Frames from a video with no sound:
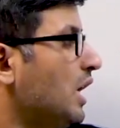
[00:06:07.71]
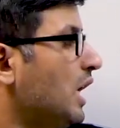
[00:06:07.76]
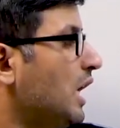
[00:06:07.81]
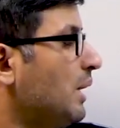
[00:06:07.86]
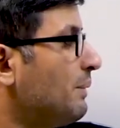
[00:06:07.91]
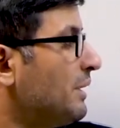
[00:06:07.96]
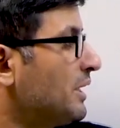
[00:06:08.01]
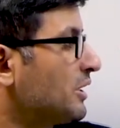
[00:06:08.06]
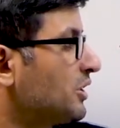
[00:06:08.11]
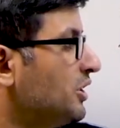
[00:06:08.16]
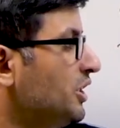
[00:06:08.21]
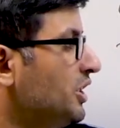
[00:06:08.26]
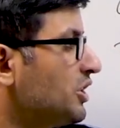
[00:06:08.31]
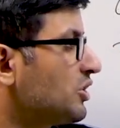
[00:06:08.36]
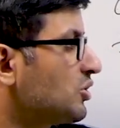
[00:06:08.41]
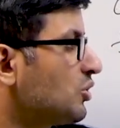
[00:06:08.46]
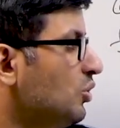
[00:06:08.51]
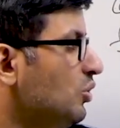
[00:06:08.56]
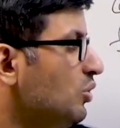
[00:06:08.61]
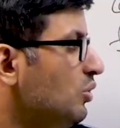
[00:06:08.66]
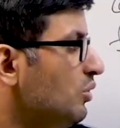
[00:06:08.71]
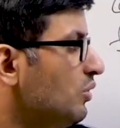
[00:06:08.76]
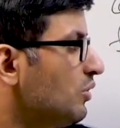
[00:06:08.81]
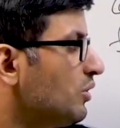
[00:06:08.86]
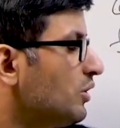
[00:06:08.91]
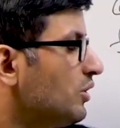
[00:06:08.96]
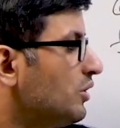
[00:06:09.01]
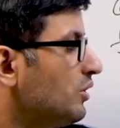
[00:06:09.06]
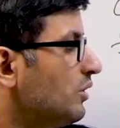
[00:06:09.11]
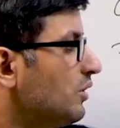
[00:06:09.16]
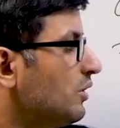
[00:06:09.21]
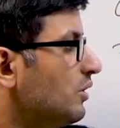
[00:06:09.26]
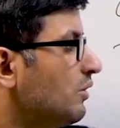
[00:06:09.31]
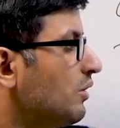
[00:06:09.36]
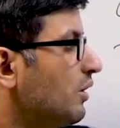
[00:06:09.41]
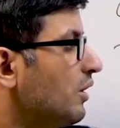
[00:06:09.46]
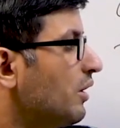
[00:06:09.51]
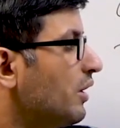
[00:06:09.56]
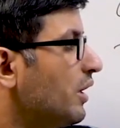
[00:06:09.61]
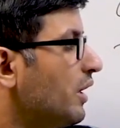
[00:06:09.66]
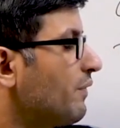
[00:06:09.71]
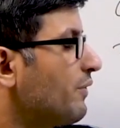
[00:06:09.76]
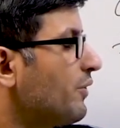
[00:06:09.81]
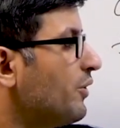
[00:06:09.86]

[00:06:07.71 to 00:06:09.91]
Among these two, if